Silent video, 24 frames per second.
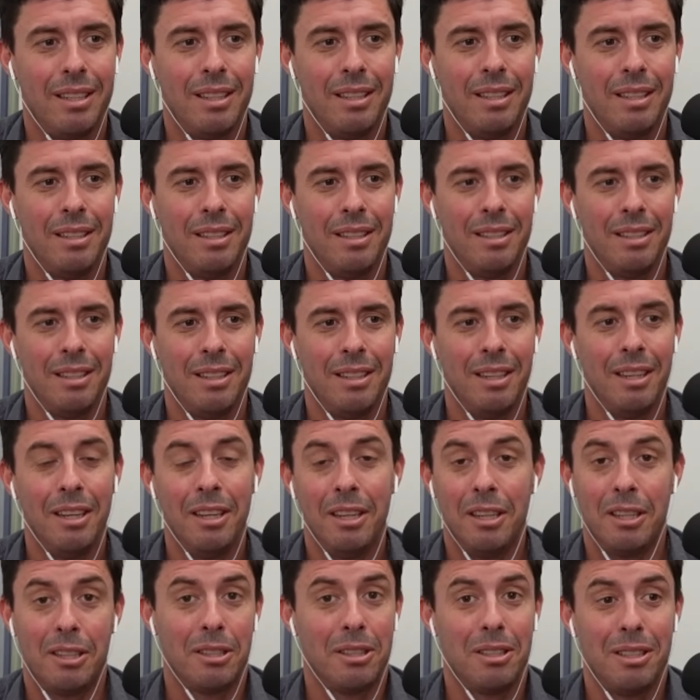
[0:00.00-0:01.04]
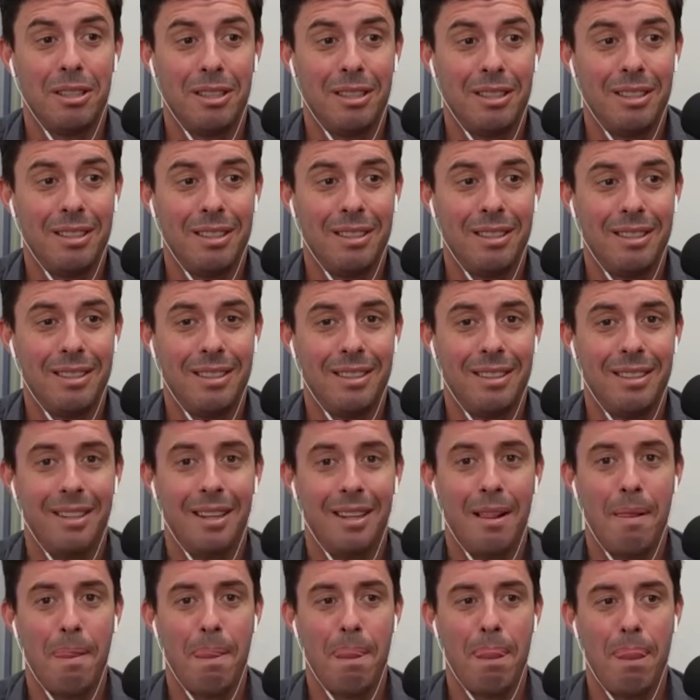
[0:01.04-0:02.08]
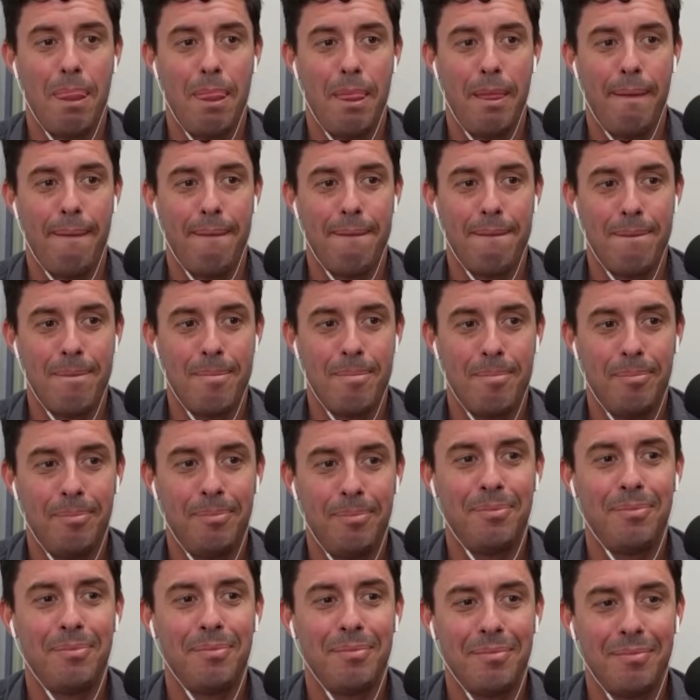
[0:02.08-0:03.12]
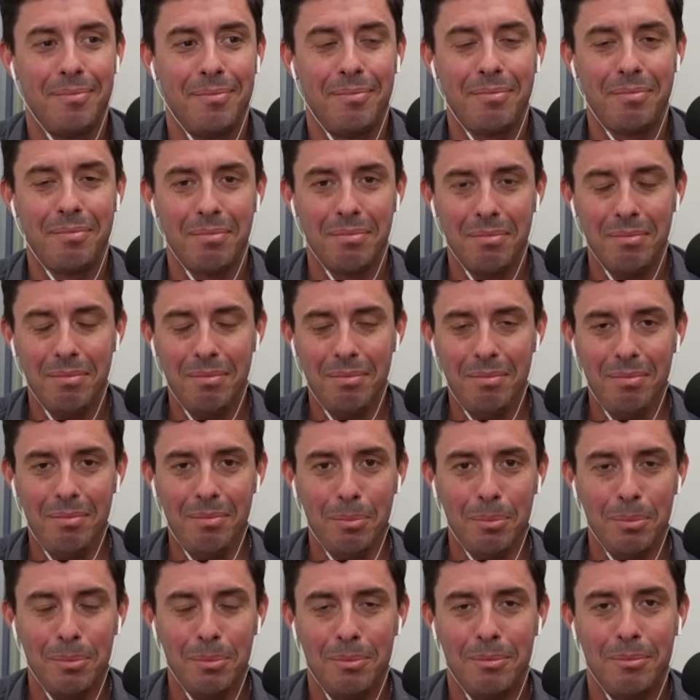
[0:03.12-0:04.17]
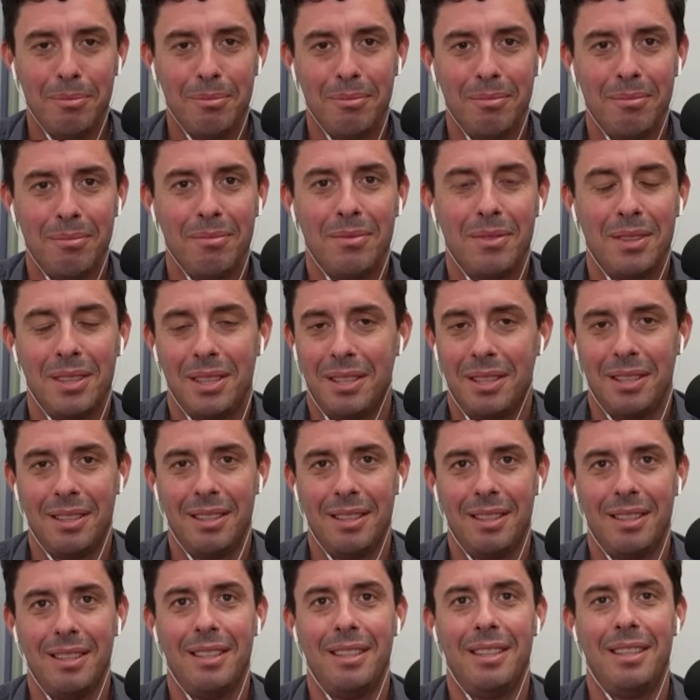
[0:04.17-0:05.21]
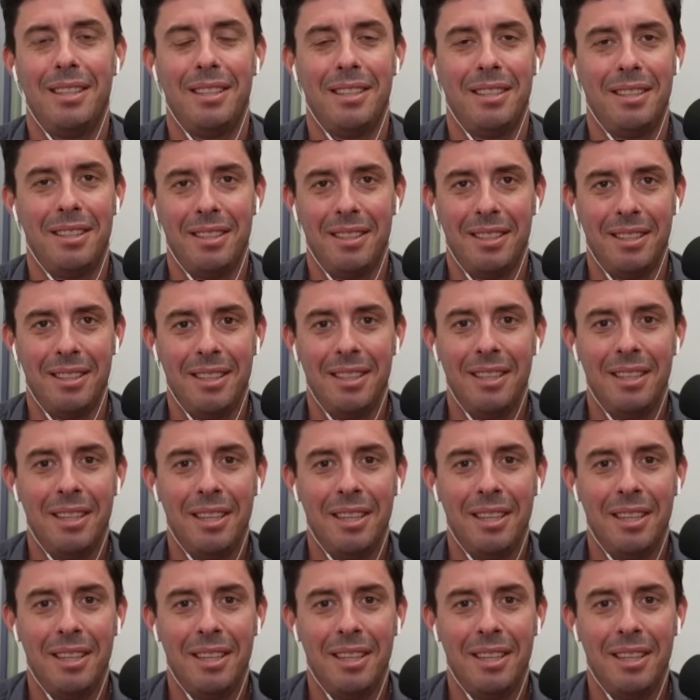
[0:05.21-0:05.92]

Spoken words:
(not speaking)